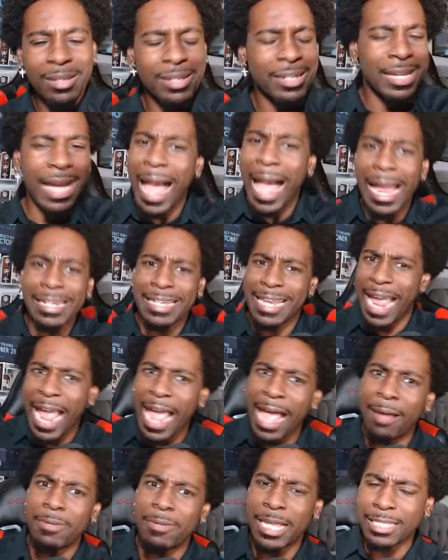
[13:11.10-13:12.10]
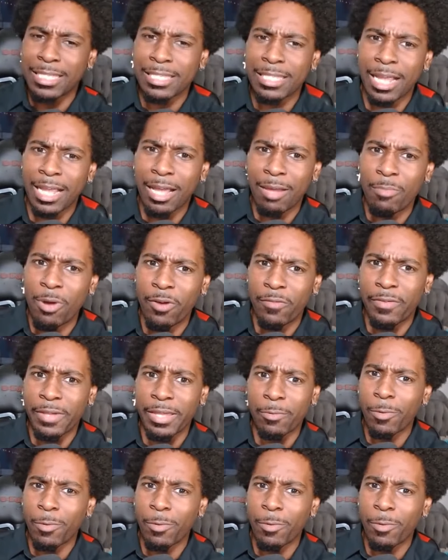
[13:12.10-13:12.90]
God damn, this is a good movie.